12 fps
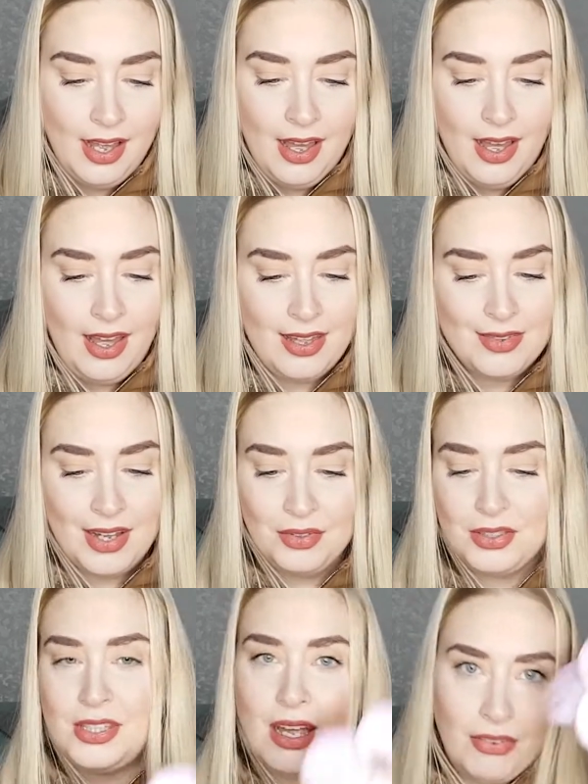And um, I will
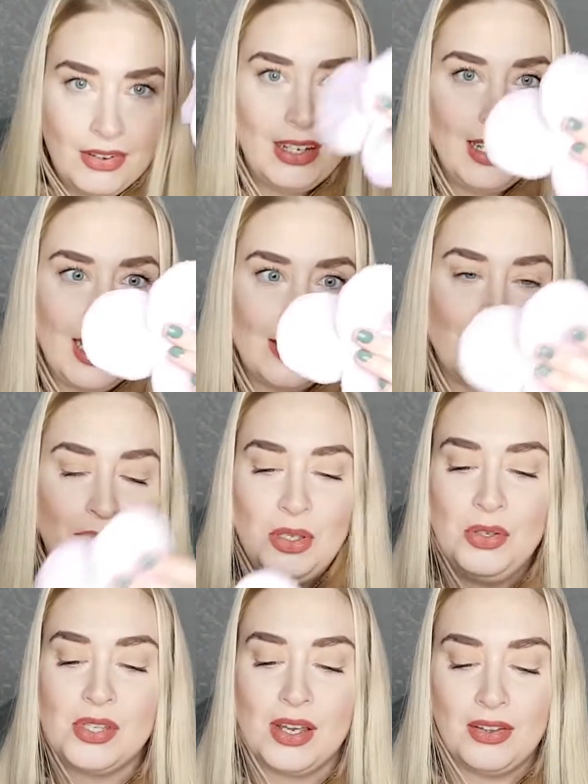definitely get some
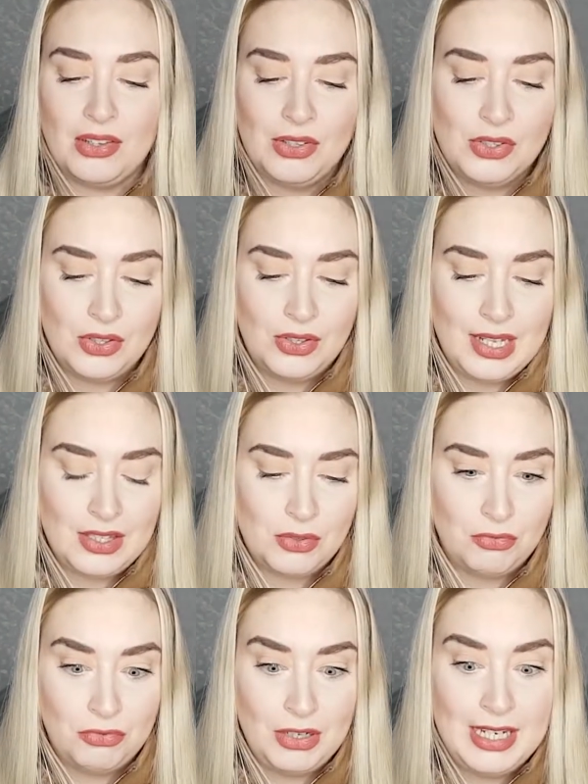use out of those so that's a
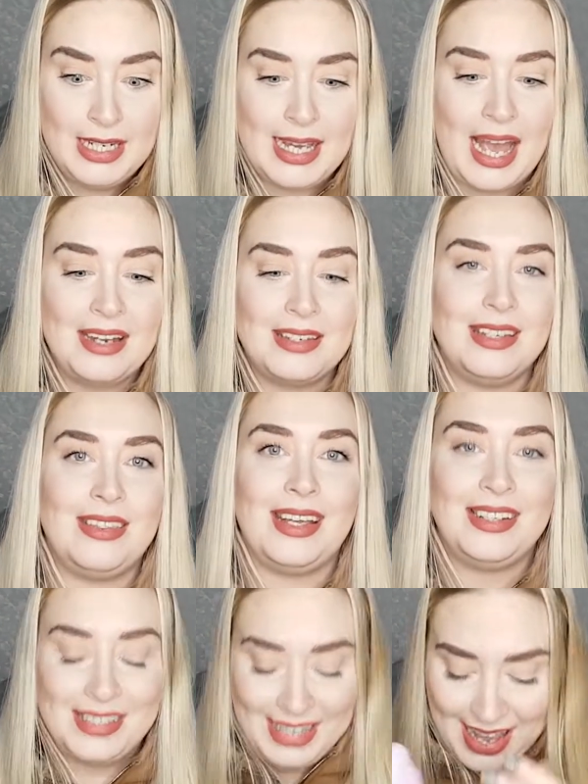really handy thing
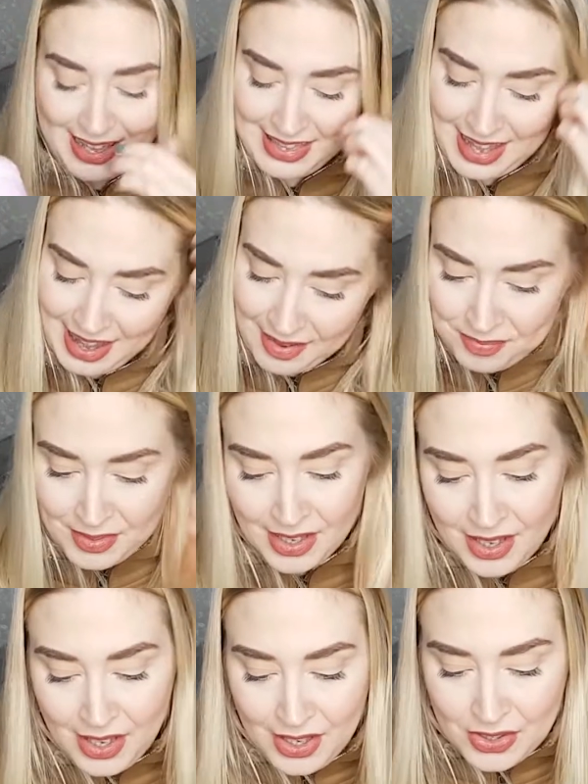to get in there.
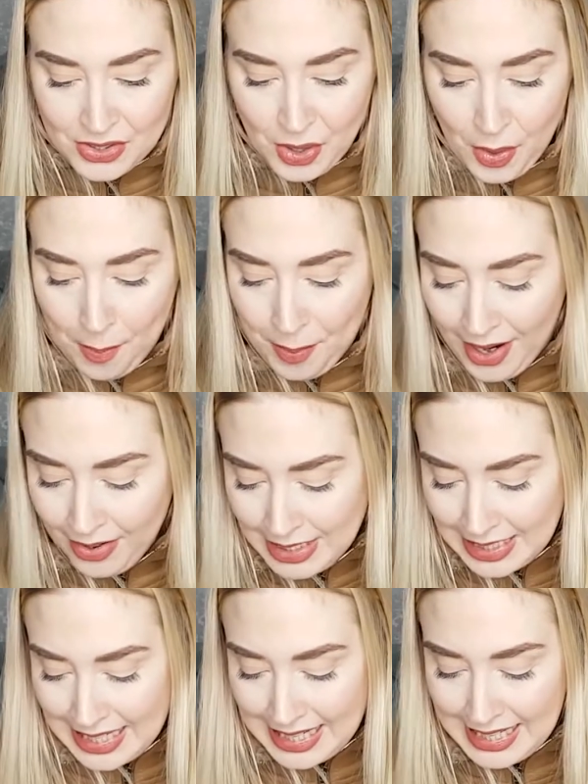So
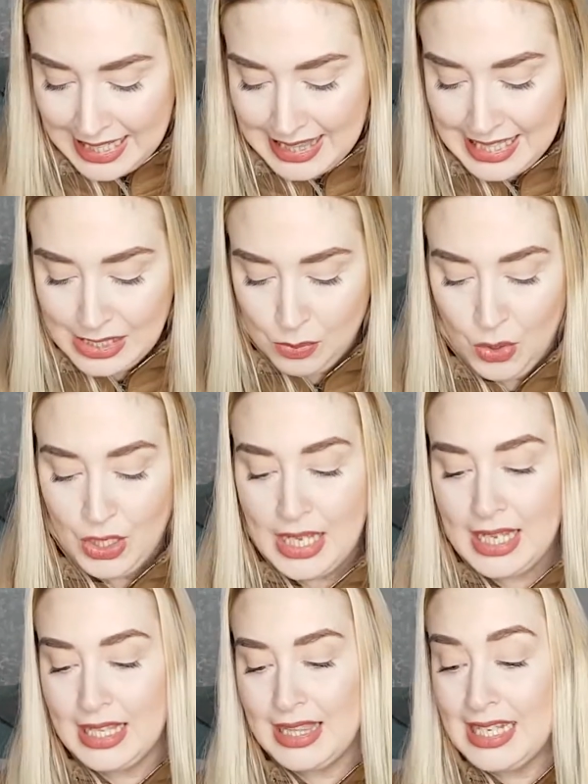apparently this one,
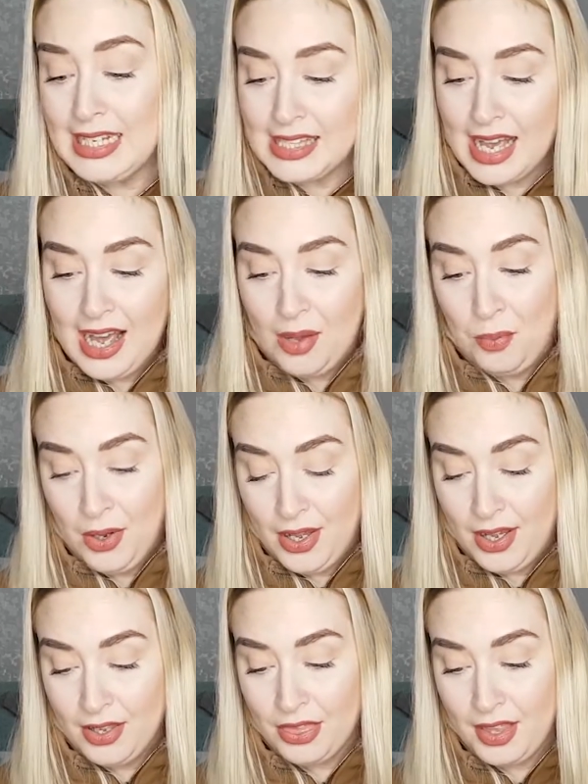it, these are
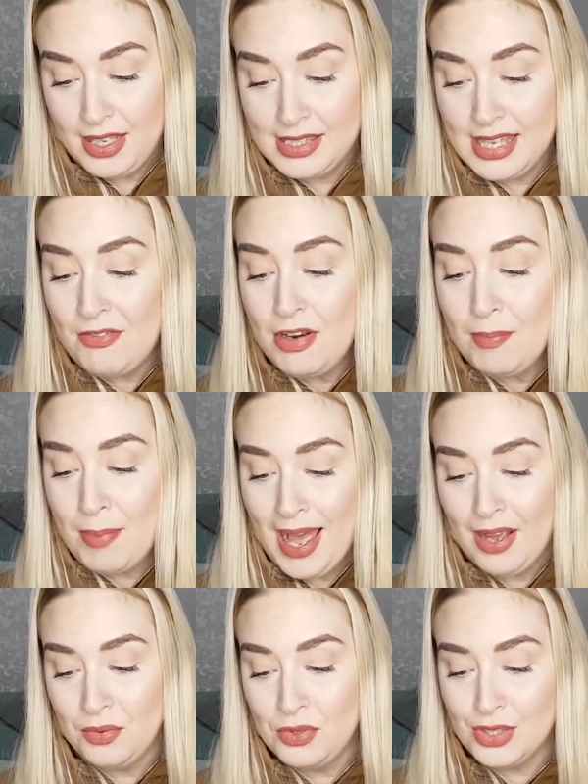worth
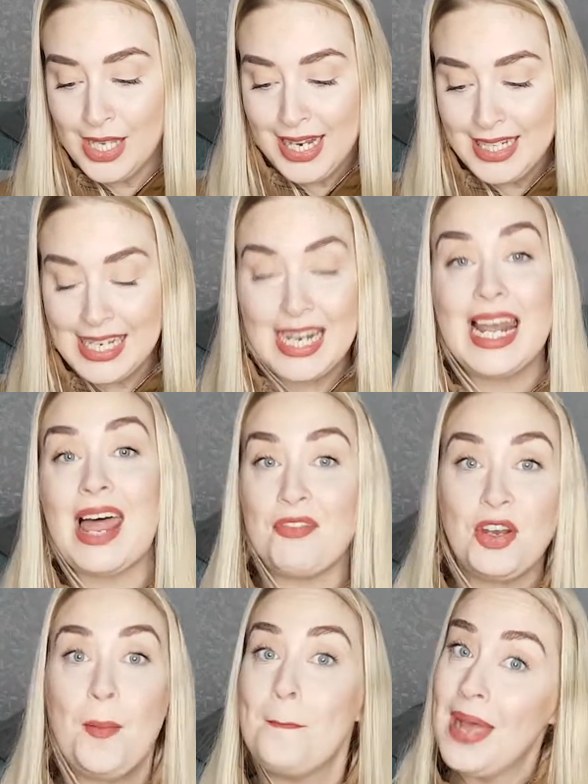£7 and
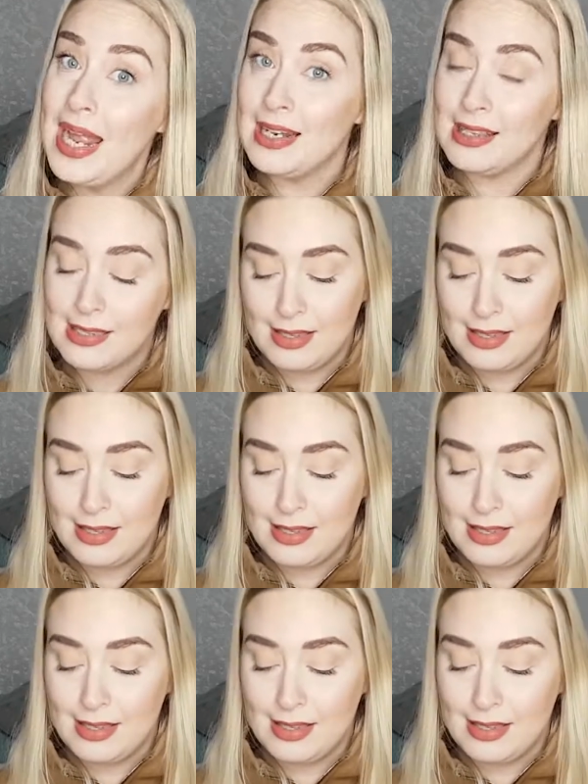11 pence.